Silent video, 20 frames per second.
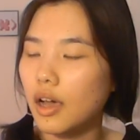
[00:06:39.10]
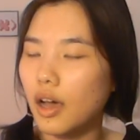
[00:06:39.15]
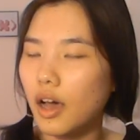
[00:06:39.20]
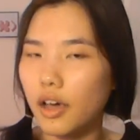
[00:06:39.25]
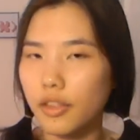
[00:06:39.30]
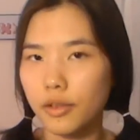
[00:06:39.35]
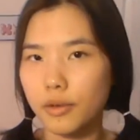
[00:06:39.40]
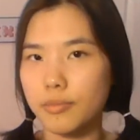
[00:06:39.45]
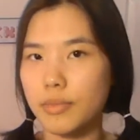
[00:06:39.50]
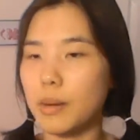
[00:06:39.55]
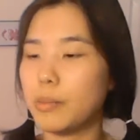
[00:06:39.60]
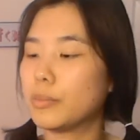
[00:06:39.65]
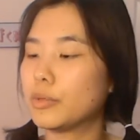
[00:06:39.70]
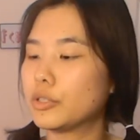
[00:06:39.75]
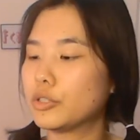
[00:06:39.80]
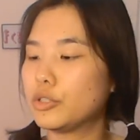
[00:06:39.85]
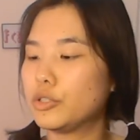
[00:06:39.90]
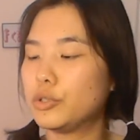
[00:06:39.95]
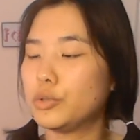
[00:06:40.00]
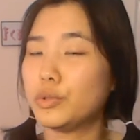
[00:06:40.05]
other
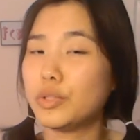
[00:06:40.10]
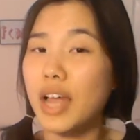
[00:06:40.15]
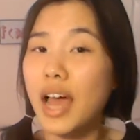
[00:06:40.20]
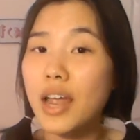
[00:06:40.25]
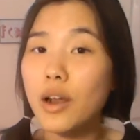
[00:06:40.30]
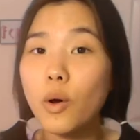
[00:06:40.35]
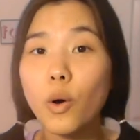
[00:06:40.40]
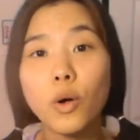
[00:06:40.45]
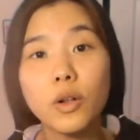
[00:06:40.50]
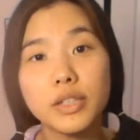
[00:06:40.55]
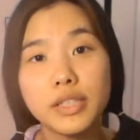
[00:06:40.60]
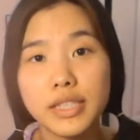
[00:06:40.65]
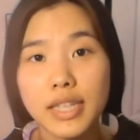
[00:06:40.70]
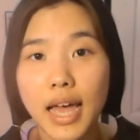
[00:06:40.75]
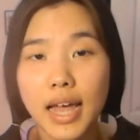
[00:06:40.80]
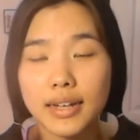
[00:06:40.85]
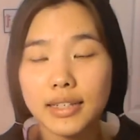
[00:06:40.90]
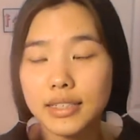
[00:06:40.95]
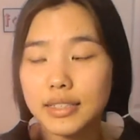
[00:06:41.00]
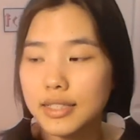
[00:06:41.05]
members too. Not all
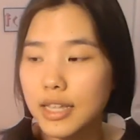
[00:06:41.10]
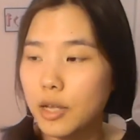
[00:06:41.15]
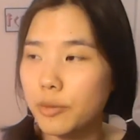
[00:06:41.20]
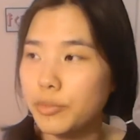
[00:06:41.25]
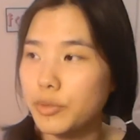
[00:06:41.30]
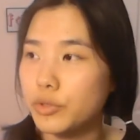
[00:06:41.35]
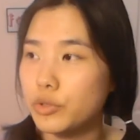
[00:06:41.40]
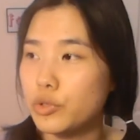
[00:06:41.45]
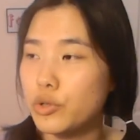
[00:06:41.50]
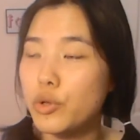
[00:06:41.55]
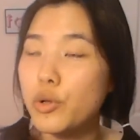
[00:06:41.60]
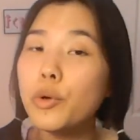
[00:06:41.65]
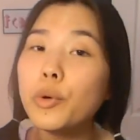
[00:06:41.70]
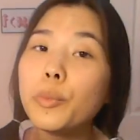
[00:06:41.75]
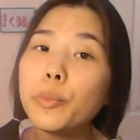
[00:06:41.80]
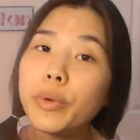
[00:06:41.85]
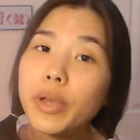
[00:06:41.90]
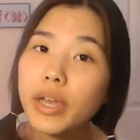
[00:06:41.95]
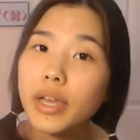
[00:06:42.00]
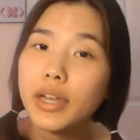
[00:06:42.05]
10, because that would be
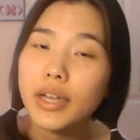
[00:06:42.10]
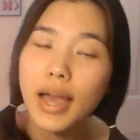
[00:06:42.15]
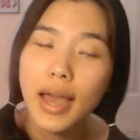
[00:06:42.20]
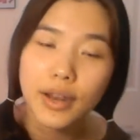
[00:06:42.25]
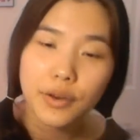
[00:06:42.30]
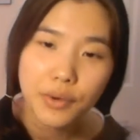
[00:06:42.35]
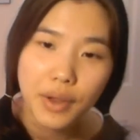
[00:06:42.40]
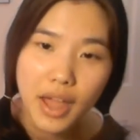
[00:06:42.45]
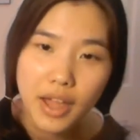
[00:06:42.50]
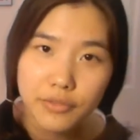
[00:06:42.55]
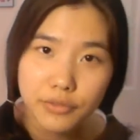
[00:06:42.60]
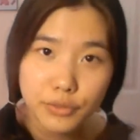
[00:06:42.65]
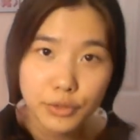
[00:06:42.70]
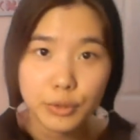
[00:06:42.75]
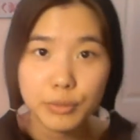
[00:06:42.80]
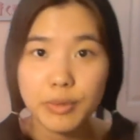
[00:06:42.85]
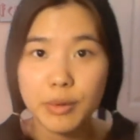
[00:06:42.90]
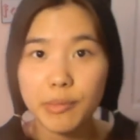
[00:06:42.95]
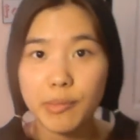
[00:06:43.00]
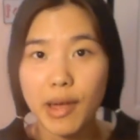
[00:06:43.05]
too big. I don't have
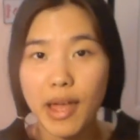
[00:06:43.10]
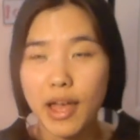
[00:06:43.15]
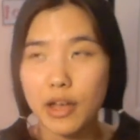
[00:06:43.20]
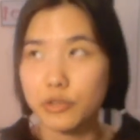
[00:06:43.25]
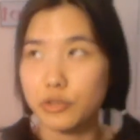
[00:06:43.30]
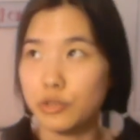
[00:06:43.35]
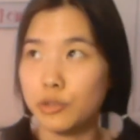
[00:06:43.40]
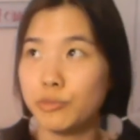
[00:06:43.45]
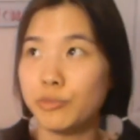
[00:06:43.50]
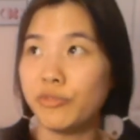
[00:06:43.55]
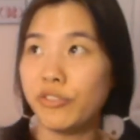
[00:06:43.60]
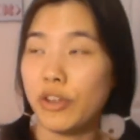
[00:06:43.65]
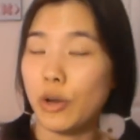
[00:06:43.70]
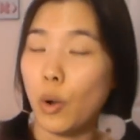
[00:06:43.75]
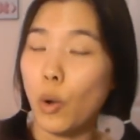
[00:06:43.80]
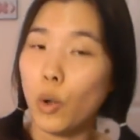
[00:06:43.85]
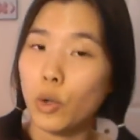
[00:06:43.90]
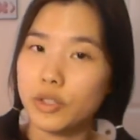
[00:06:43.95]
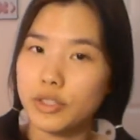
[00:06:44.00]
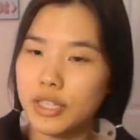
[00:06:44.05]
room in my house to fit
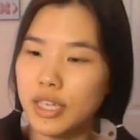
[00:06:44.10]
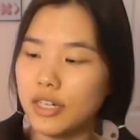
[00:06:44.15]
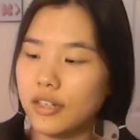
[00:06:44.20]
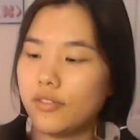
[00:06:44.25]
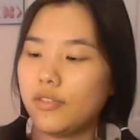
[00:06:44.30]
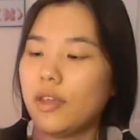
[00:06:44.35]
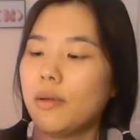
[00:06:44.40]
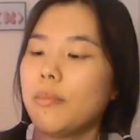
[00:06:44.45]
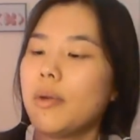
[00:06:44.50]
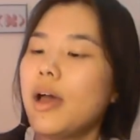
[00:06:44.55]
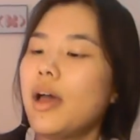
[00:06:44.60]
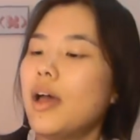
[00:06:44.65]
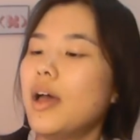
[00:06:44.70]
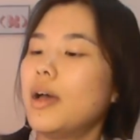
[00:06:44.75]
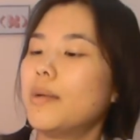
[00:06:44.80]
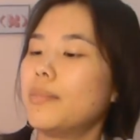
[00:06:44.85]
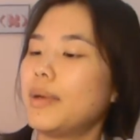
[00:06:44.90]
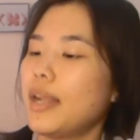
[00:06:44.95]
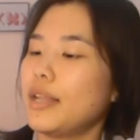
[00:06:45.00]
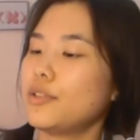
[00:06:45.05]
all 10 of them,
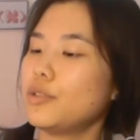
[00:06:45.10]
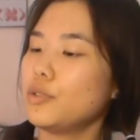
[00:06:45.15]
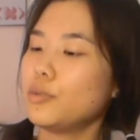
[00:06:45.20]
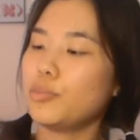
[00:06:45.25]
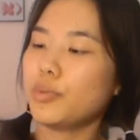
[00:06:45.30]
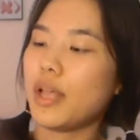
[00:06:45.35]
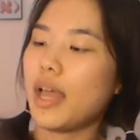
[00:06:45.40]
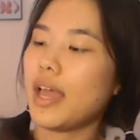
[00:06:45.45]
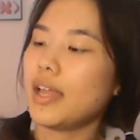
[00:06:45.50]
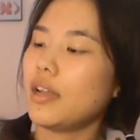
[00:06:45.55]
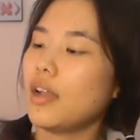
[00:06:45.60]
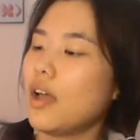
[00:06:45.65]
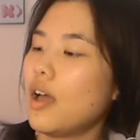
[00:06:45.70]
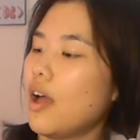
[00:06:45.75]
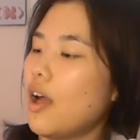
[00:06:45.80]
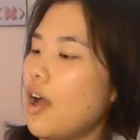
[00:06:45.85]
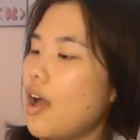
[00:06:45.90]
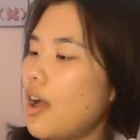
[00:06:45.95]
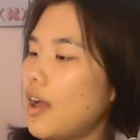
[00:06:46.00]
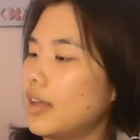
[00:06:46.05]
but I do plan
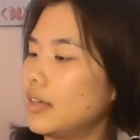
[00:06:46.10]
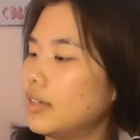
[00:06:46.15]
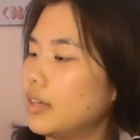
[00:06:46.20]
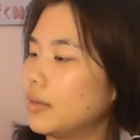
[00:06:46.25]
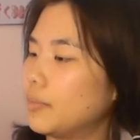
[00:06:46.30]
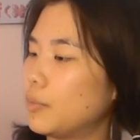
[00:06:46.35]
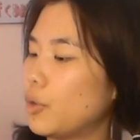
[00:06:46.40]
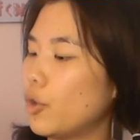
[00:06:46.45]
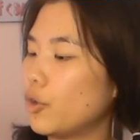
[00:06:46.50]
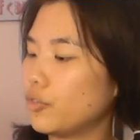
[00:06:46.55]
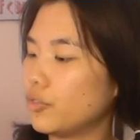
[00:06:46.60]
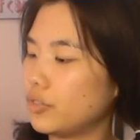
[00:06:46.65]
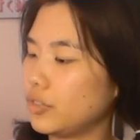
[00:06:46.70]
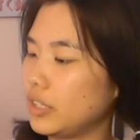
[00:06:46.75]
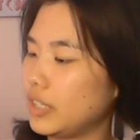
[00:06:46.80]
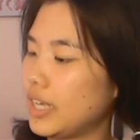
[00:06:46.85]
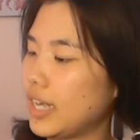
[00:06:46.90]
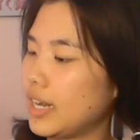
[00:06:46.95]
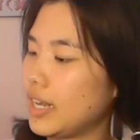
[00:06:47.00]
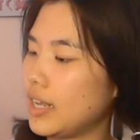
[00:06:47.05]
on
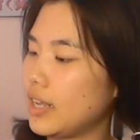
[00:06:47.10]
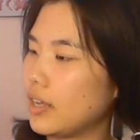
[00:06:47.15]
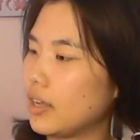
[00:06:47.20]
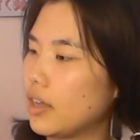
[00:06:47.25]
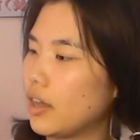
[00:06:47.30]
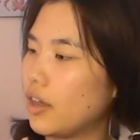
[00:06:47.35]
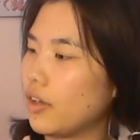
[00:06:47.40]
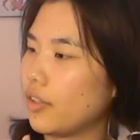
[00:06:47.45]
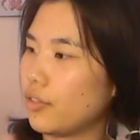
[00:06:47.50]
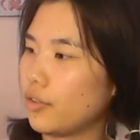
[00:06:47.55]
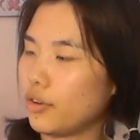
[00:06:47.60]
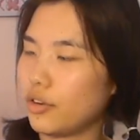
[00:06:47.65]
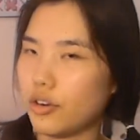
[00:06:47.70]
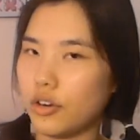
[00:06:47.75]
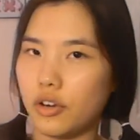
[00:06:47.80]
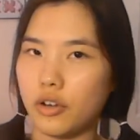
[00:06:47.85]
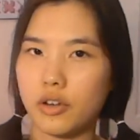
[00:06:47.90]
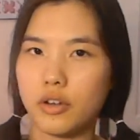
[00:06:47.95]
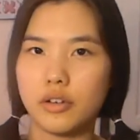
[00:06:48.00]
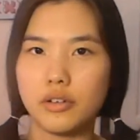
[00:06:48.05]
hopefully getting other
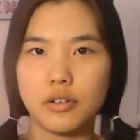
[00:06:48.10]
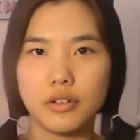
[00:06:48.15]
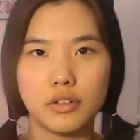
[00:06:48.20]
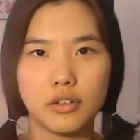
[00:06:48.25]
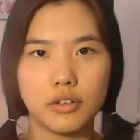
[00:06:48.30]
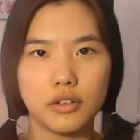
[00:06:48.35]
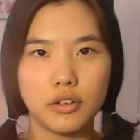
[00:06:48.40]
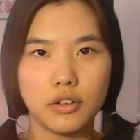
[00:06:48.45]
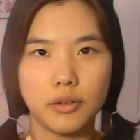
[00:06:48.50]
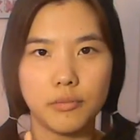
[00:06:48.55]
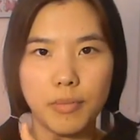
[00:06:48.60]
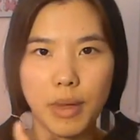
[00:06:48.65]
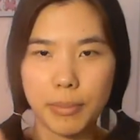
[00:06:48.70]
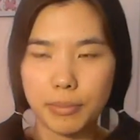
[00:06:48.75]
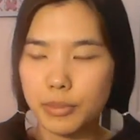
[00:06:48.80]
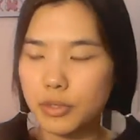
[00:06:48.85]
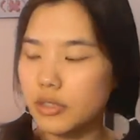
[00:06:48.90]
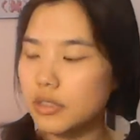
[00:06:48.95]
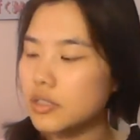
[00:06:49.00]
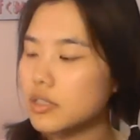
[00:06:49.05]

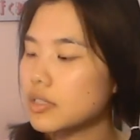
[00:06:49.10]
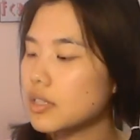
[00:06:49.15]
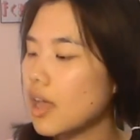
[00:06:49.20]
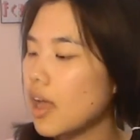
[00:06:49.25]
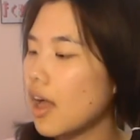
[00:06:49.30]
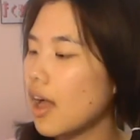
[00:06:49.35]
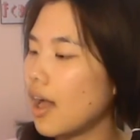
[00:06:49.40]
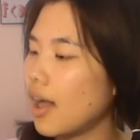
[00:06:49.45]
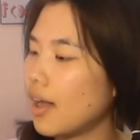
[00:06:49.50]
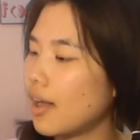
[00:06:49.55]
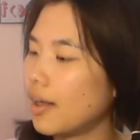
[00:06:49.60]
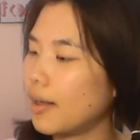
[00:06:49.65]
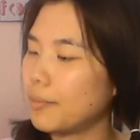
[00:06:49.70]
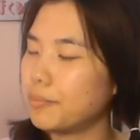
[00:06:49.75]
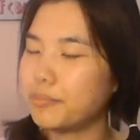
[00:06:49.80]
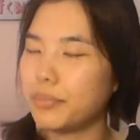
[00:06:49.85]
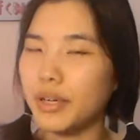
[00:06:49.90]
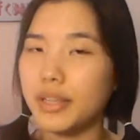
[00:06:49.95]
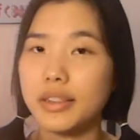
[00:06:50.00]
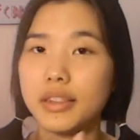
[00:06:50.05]
members.
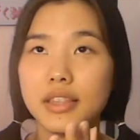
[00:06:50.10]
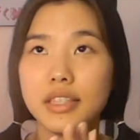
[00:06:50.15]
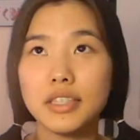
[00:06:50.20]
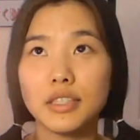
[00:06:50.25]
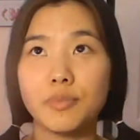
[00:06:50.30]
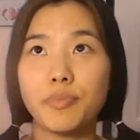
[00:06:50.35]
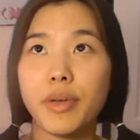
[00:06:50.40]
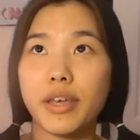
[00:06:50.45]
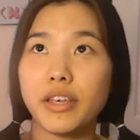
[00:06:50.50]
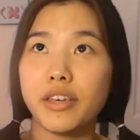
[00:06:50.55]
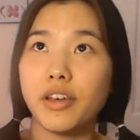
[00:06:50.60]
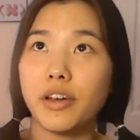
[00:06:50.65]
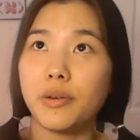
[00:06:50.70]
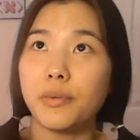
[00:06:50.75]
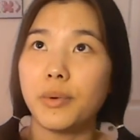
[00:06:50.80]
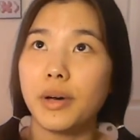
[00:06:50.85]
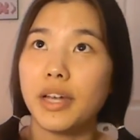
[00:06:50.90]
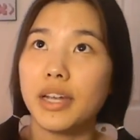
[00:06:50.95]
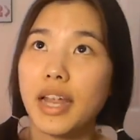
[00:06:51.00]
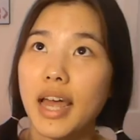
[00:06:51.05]
But this
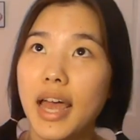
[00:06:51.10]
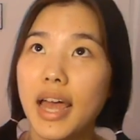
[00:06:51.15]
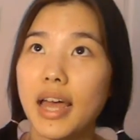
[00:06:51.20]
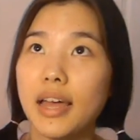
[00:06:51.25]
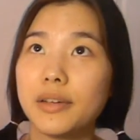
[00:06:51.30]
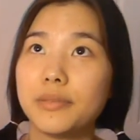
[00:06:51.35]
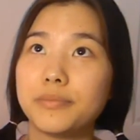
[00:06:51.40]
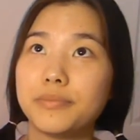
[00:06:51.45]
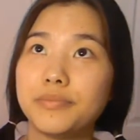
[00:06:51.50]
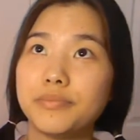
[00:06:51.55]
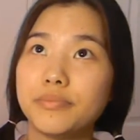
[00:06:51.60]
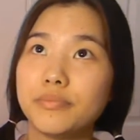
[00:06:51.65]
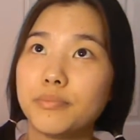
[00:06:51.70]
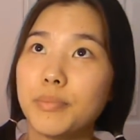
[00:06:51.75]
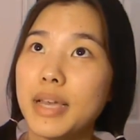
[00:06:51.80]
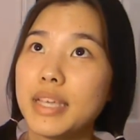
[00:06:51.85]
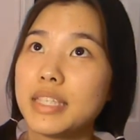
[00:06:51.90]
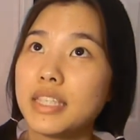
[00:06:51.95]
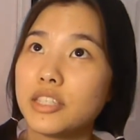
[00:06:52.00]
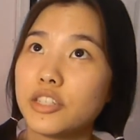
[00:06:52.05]
Baekhyun one,
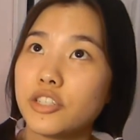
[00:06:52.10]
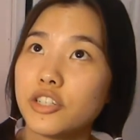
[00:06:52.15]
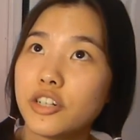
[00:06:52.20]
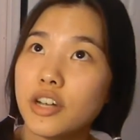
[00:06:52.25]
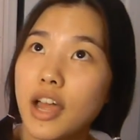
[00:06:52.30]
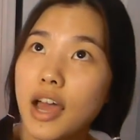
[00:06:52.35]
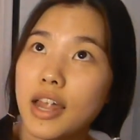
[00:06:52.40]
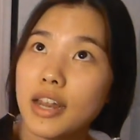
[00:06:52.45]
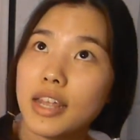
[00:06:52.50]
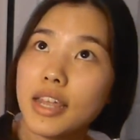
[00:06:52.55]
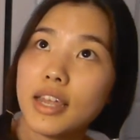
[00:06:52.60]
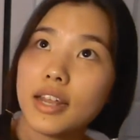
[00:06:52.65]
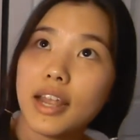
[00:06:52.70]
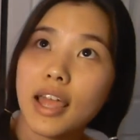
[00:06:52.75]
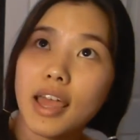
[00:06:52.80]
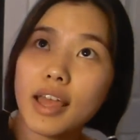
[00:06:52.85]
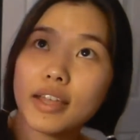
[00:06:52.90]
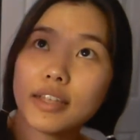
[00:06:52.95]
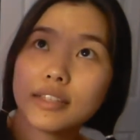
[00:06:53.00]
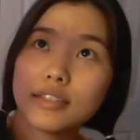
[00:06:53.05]
my sister got it,
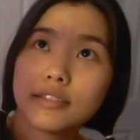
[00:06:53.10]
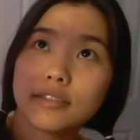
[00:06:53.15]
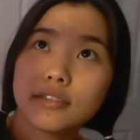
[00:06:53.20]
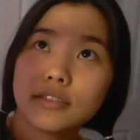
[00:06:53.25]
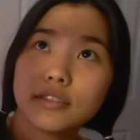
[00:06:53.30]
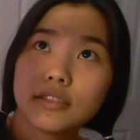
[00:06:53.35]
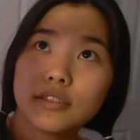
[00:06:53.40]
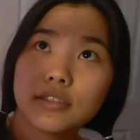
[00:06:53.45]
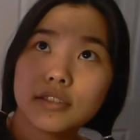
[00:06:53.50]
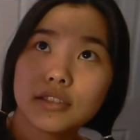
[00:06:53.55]
and